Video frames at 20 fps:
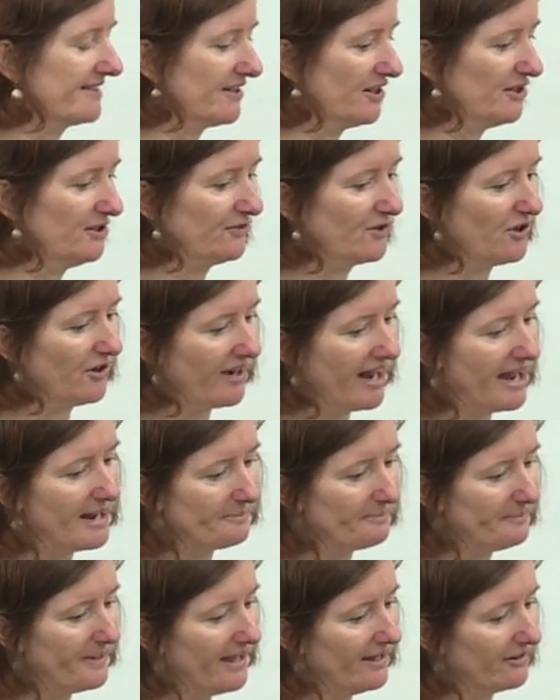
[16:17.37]
So you've got
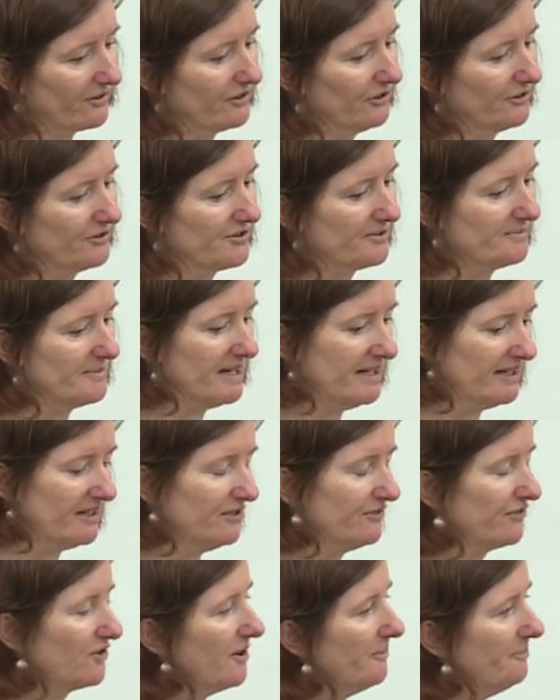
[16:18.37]
unbound glutamine
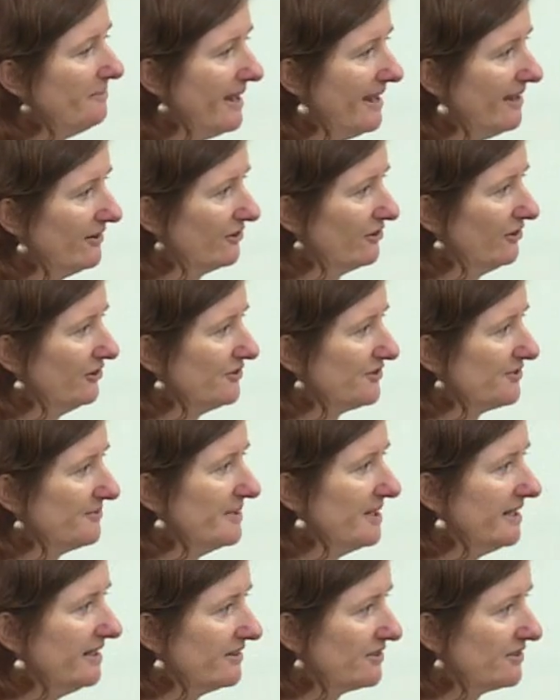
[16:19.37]
and you've got bound glutamine.